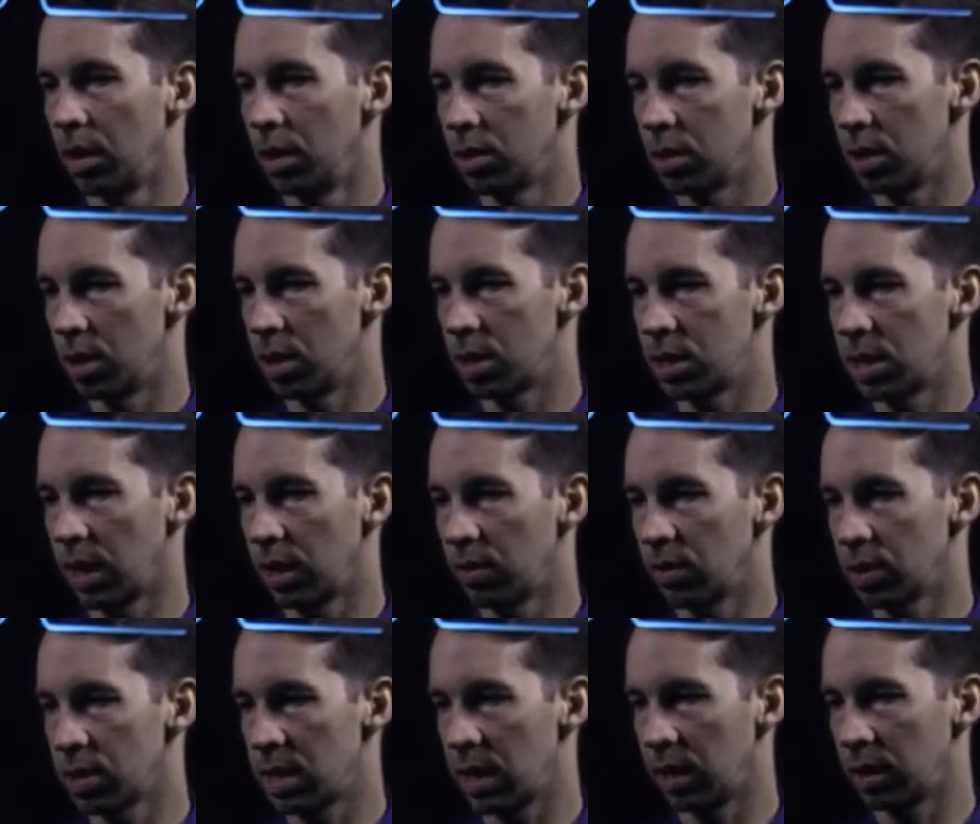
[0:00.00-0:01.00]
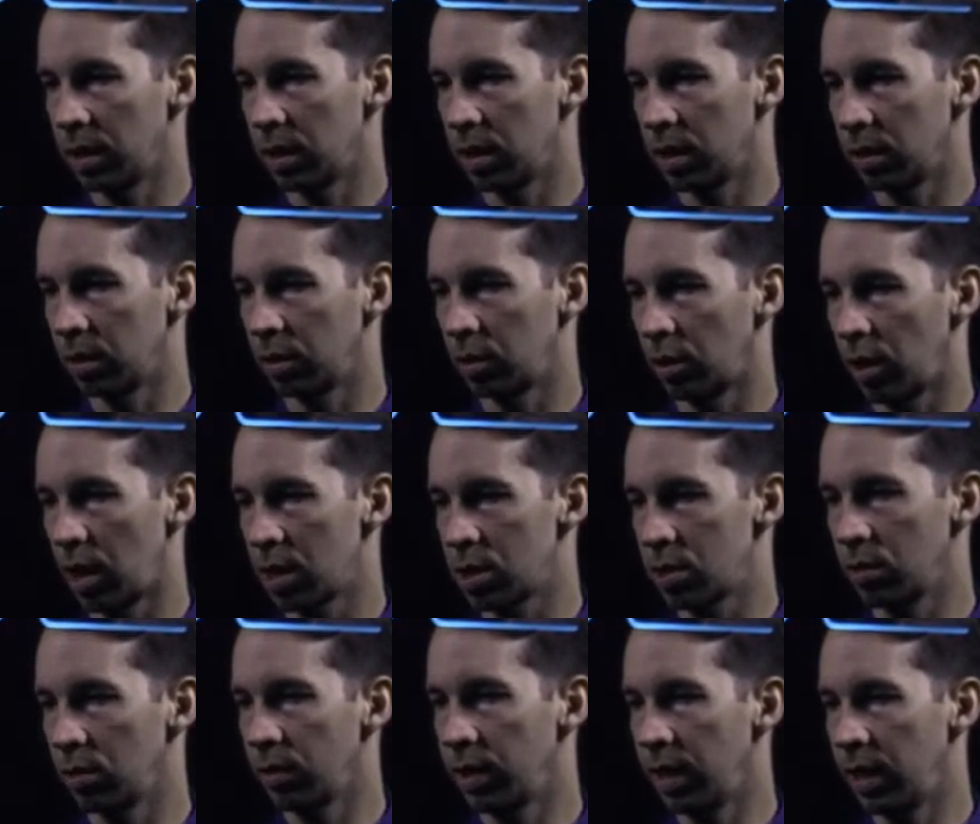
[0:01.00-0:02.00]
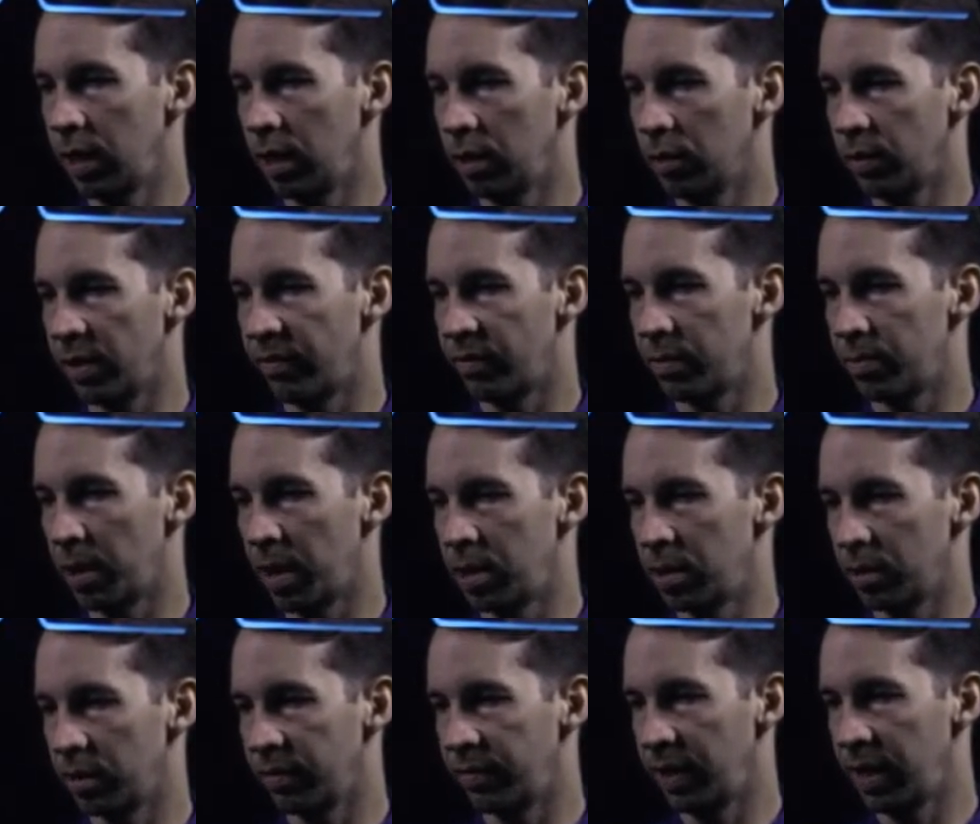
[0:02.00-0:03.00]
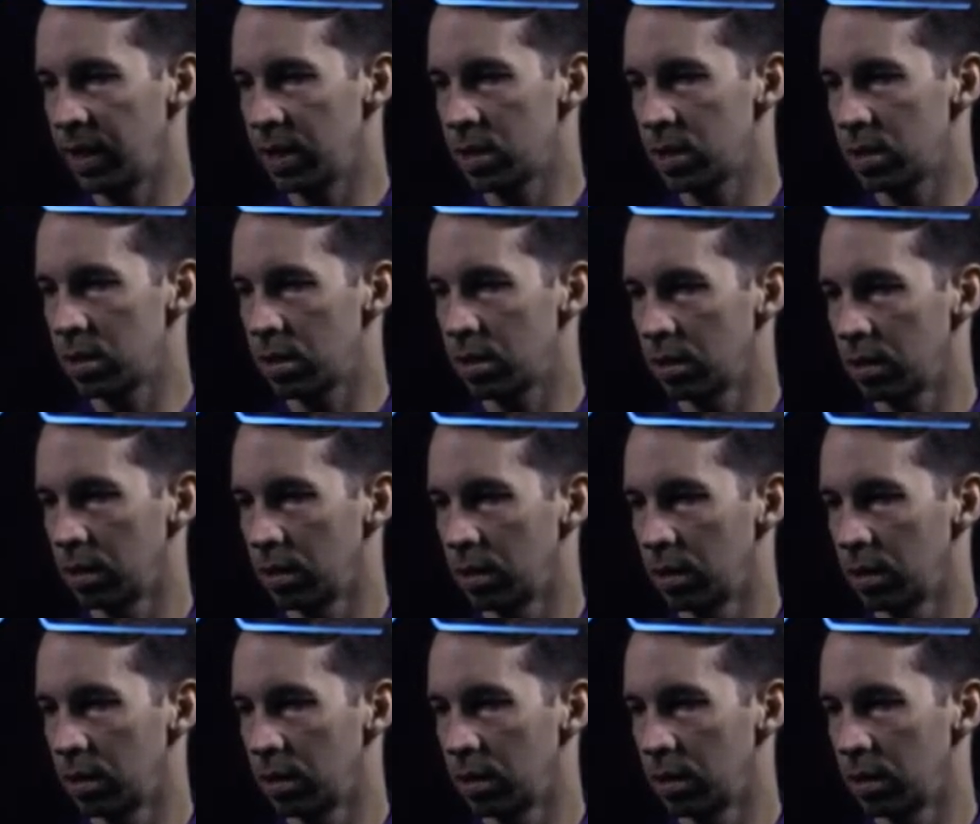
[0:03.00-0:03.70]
So the signal's then going to cross through here. We have the bundle of His.